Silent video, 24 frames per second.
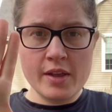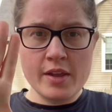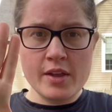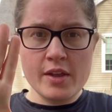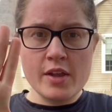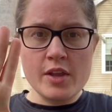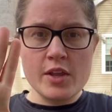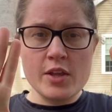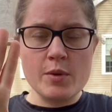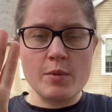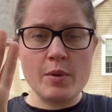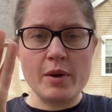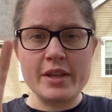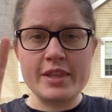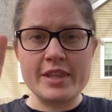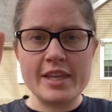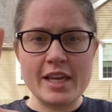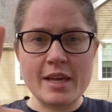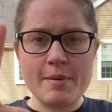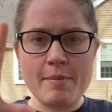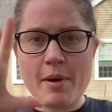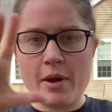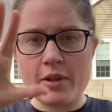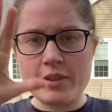You want to think
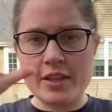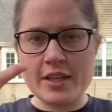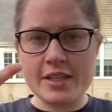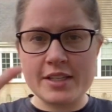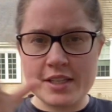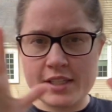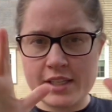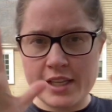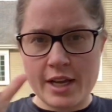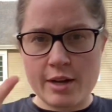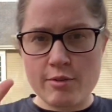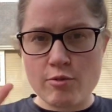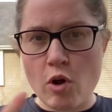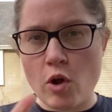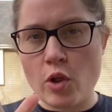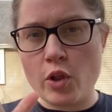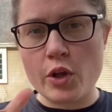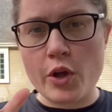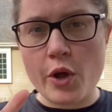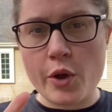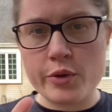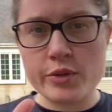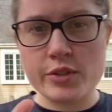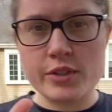about this as like a roller
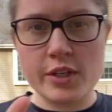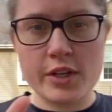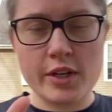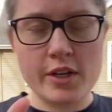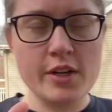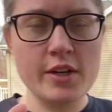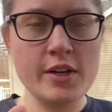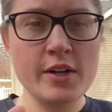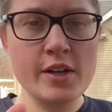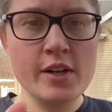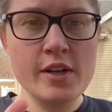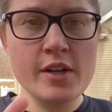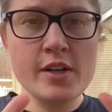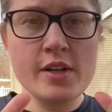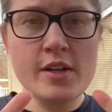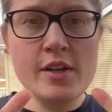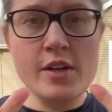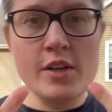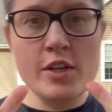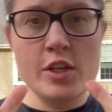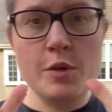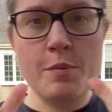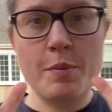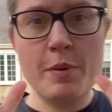coaster.
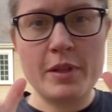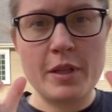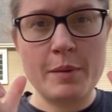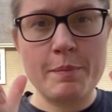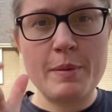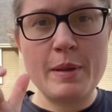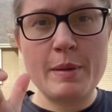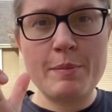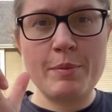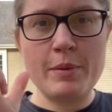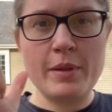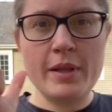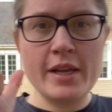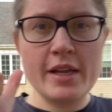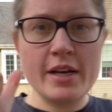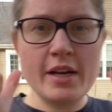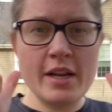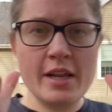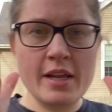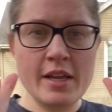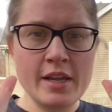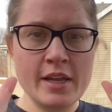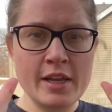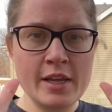You put the people in,
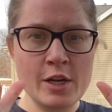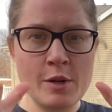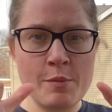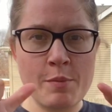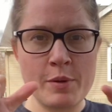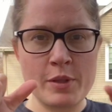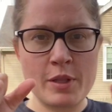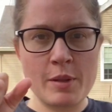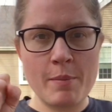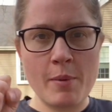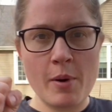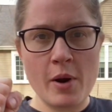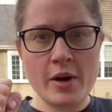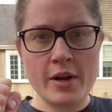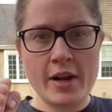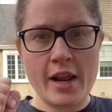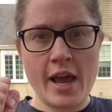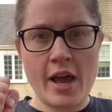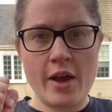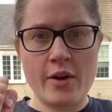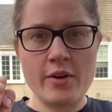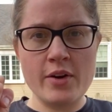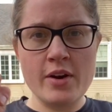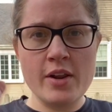and you put the bar
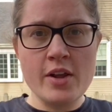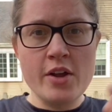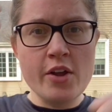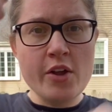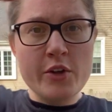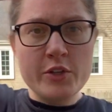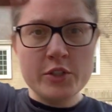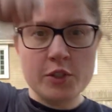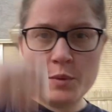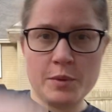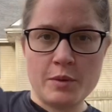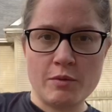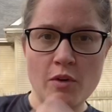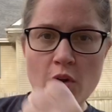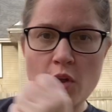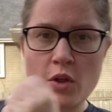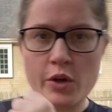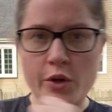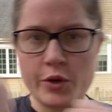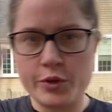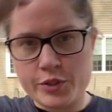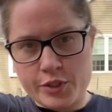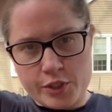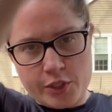down. So when the roller
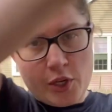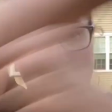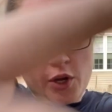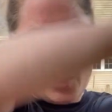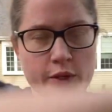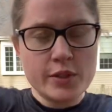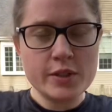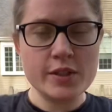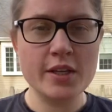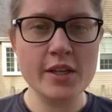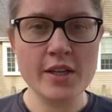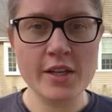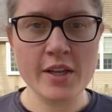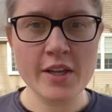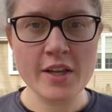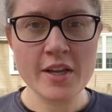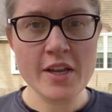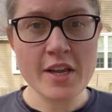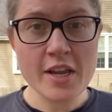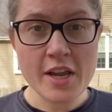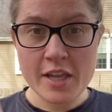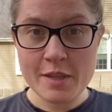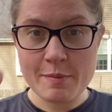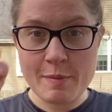coaster goes,
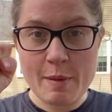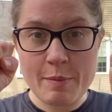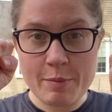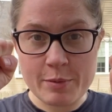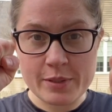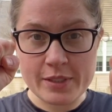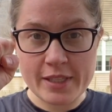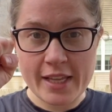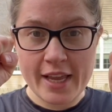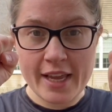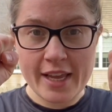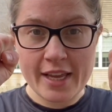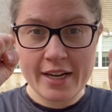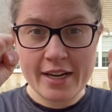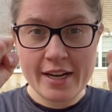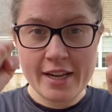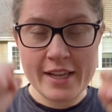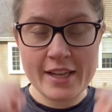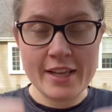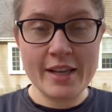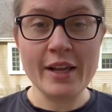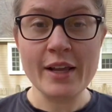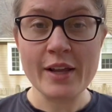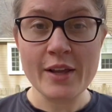people stay in.
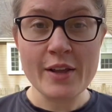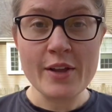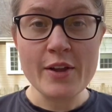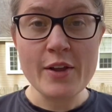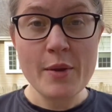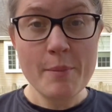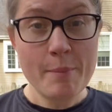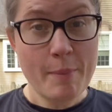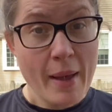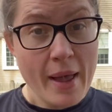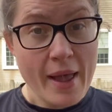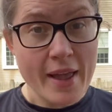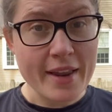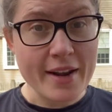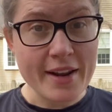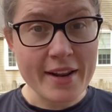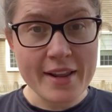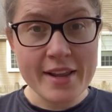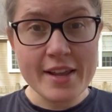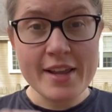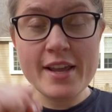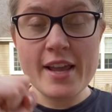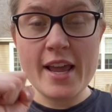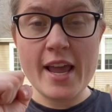But
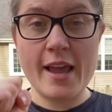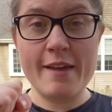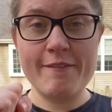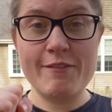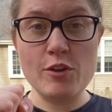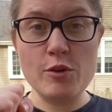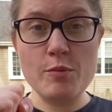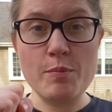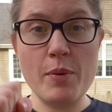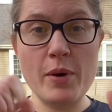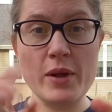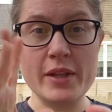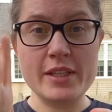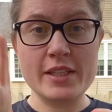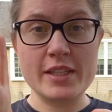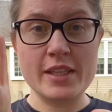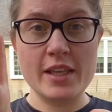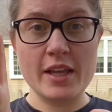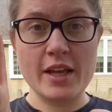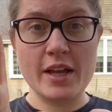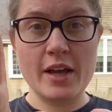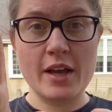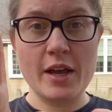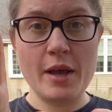if you put
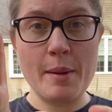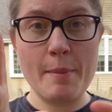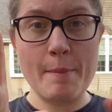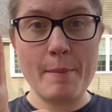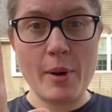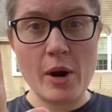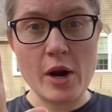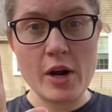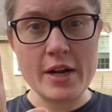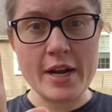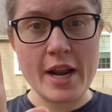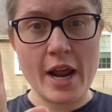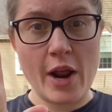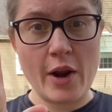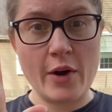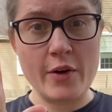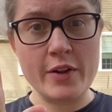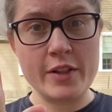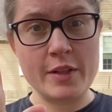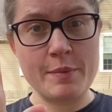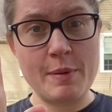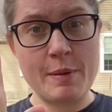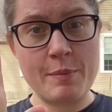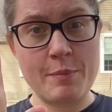the bar down and the
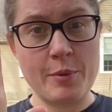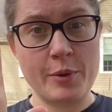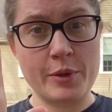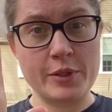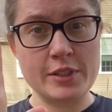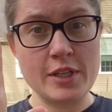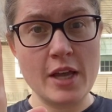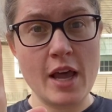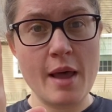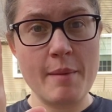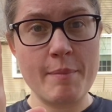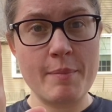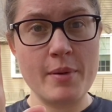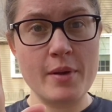people on top,